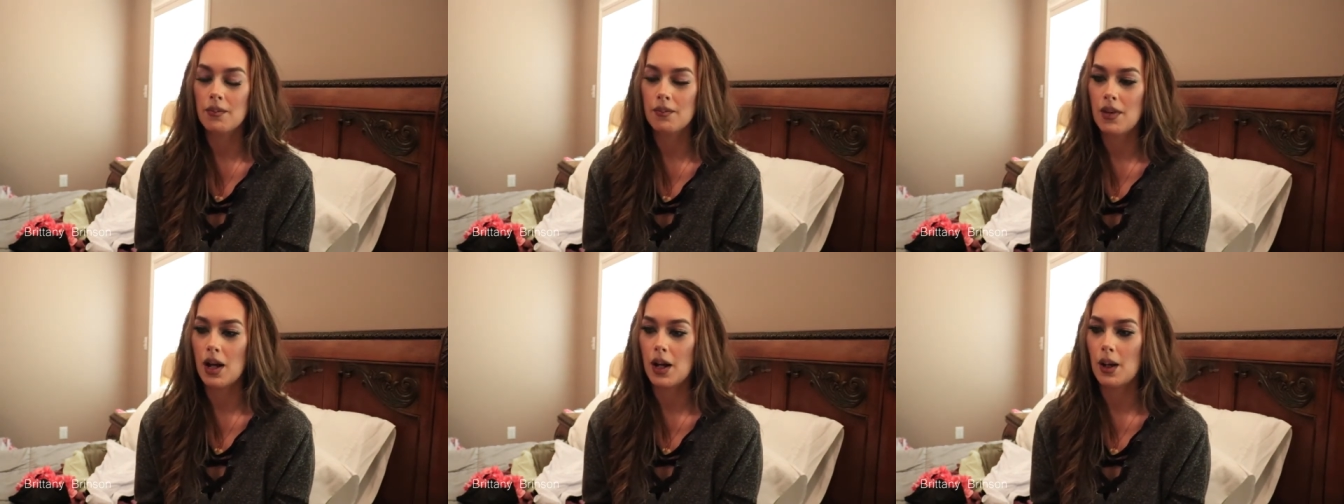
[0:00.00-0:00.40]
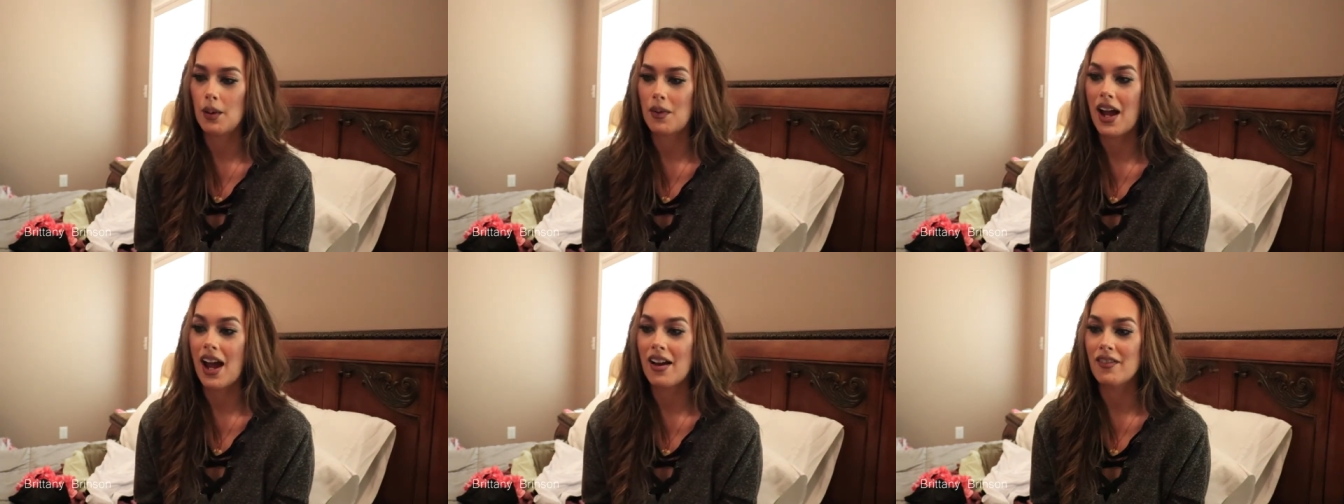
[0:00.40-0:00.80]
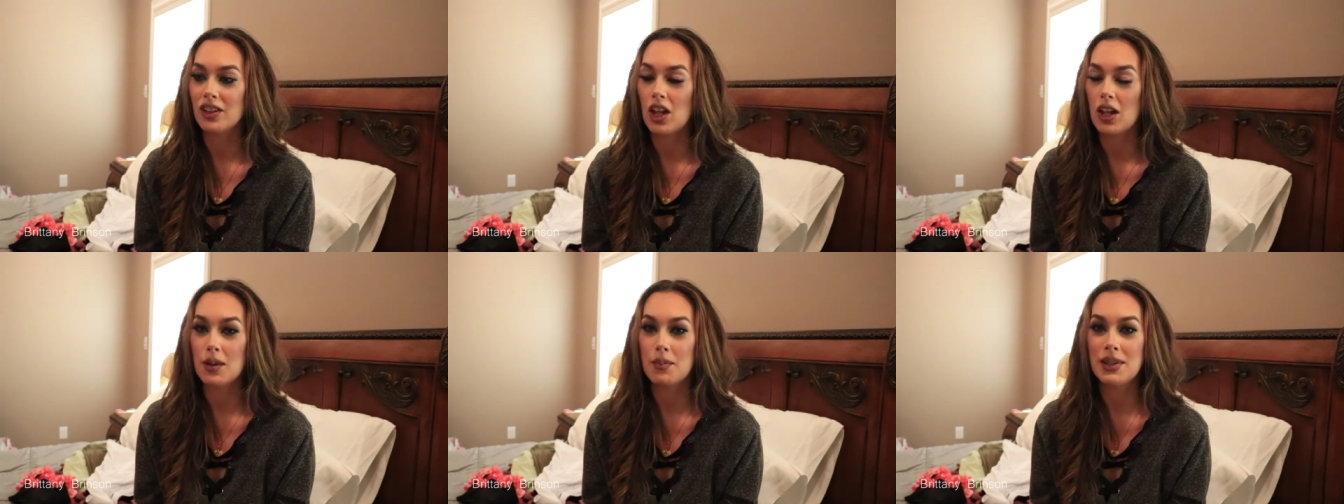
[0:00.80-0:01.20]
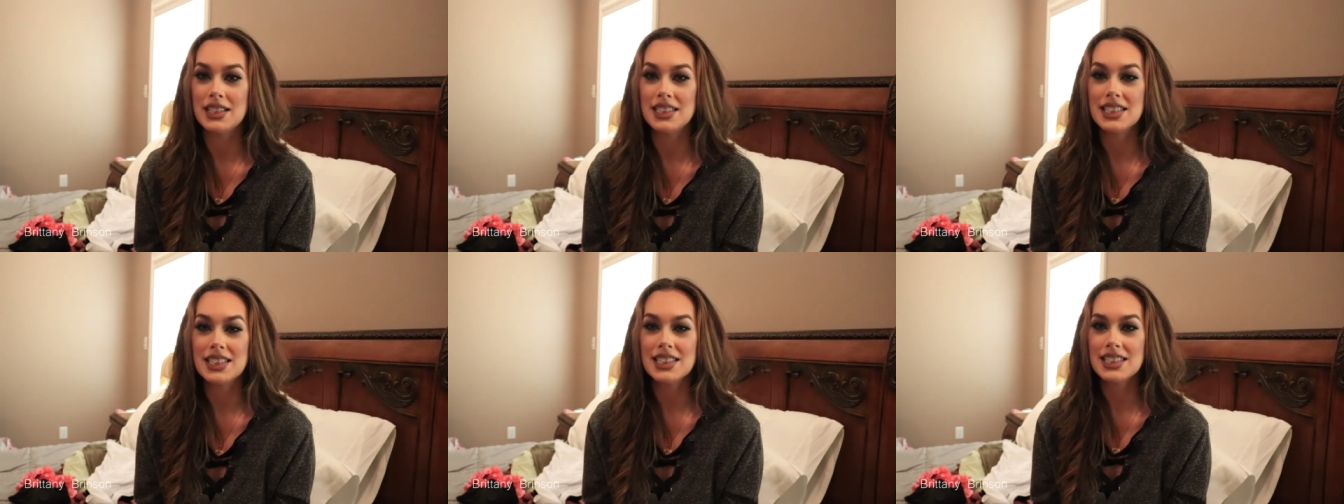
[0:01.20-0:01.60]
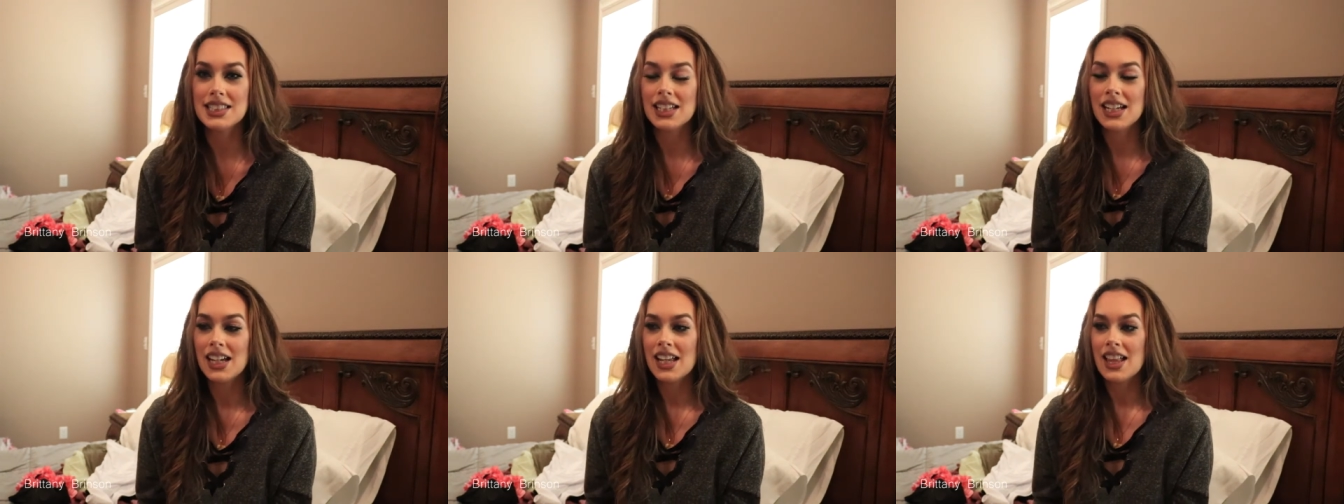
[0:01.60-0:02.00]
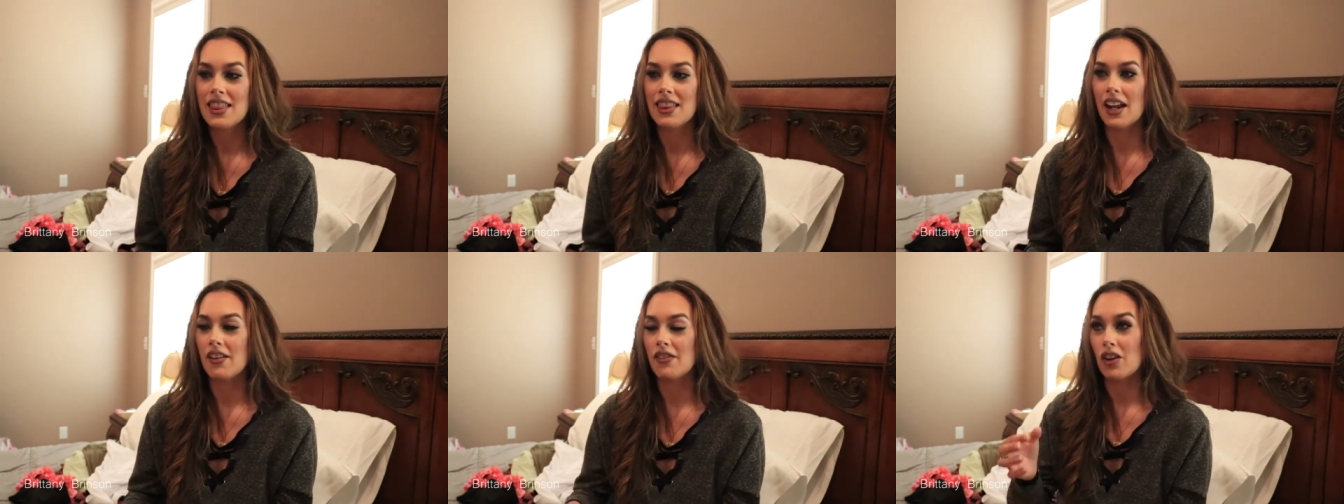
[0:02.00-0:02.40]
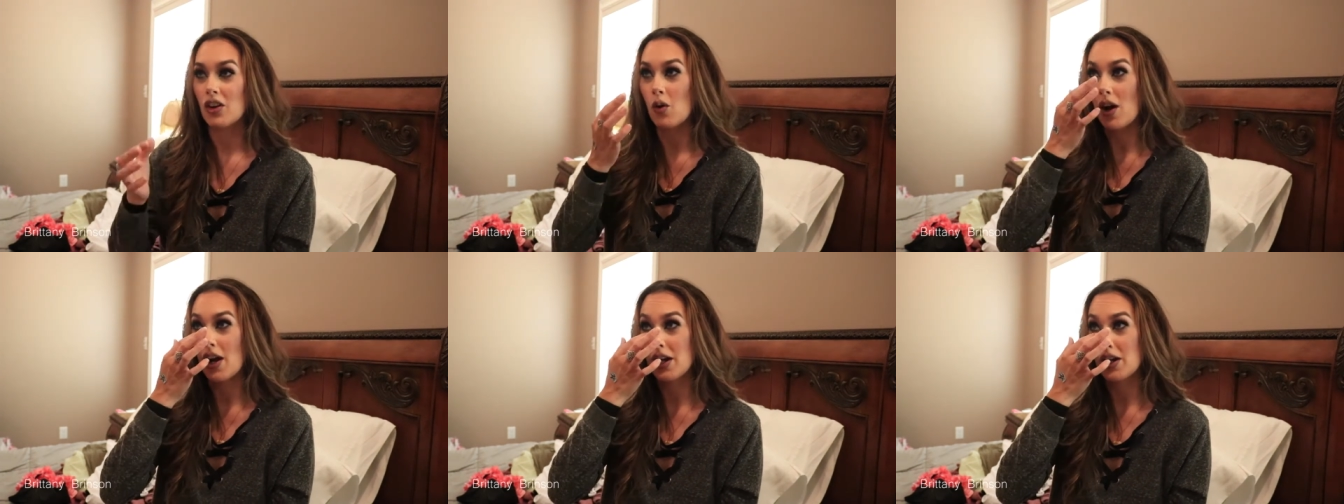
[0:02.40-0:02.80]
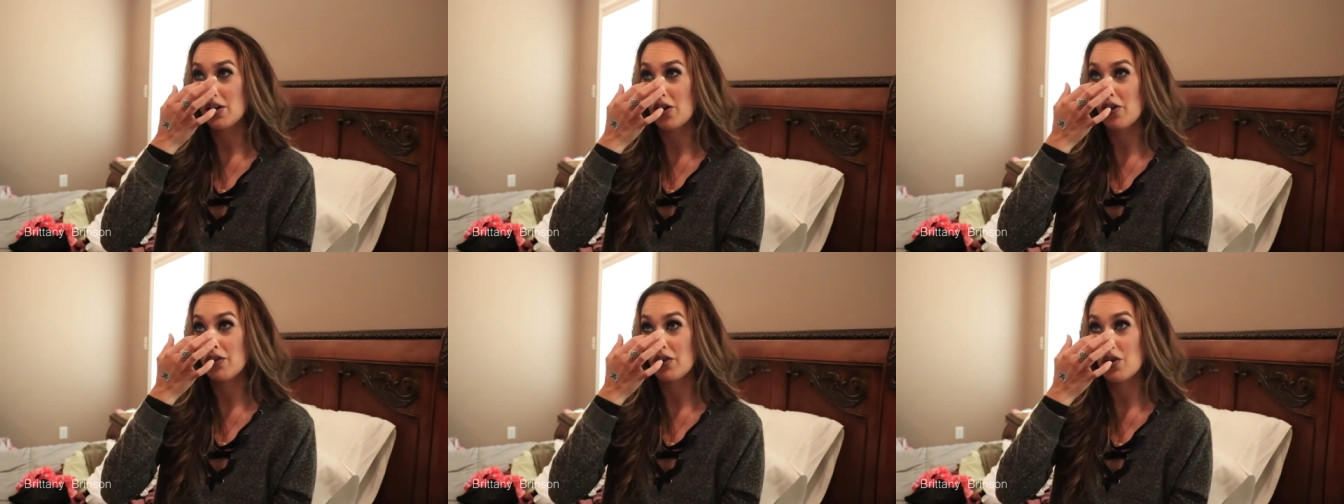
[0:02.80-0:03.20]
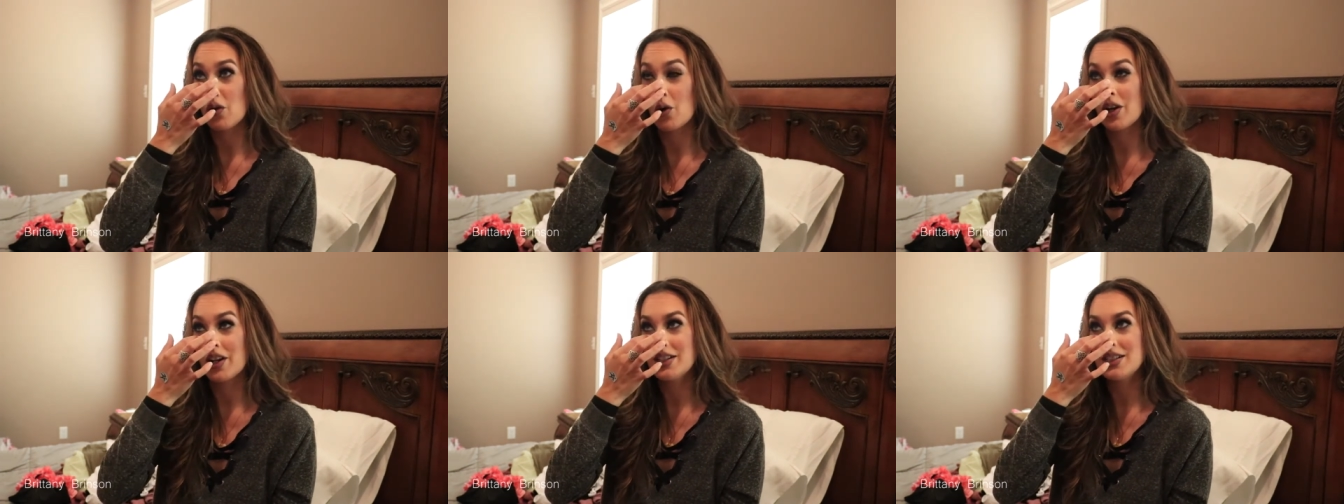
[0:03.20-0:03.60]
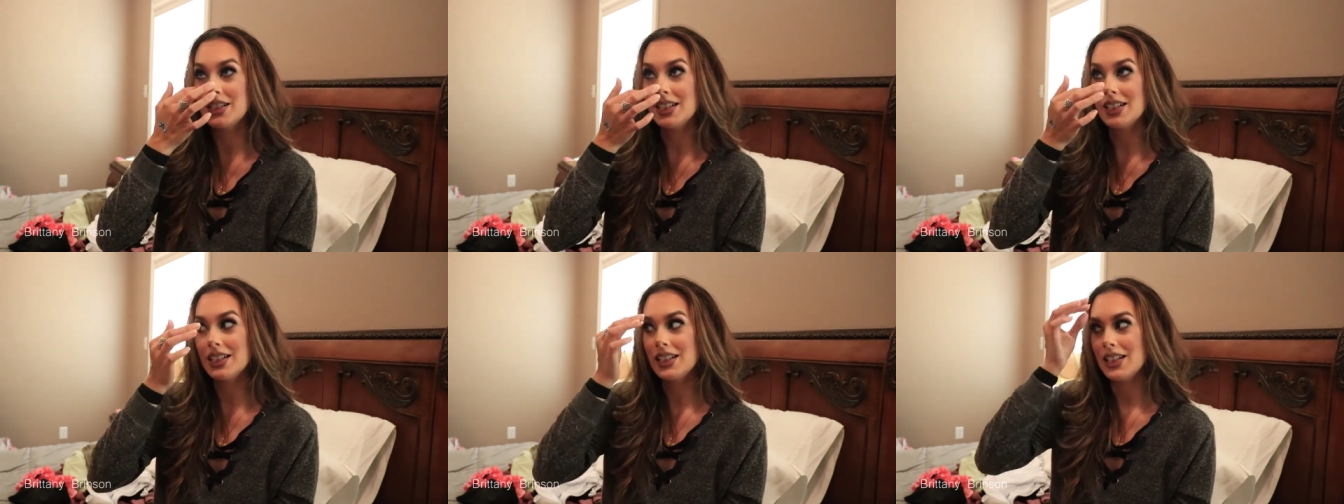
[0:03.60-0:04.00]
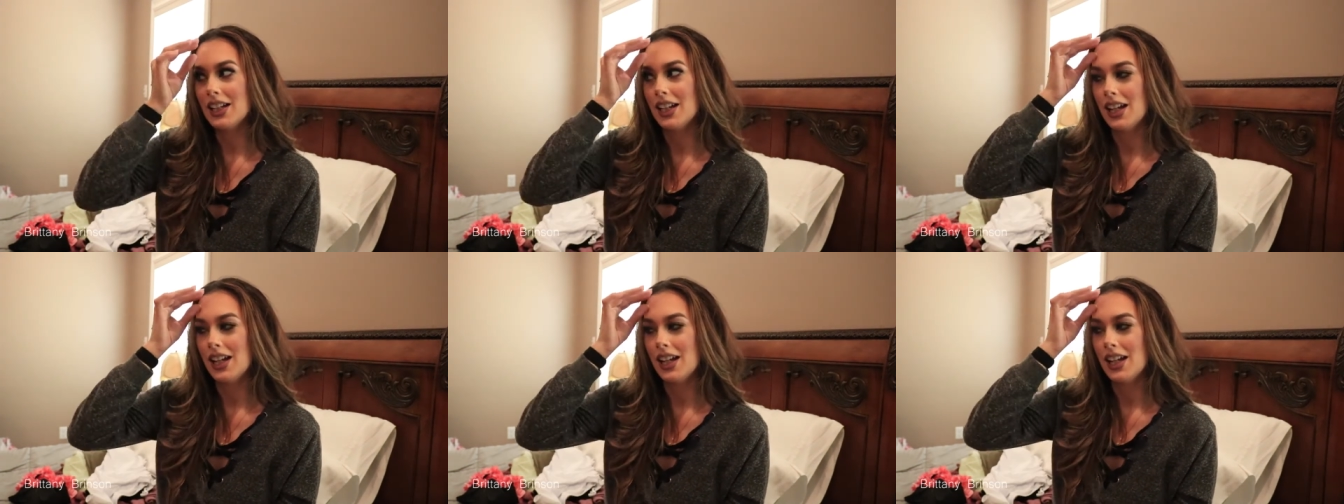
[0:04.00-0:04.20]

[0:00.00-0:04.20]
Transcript: I have a lot of pieces that I've acquired over quarantine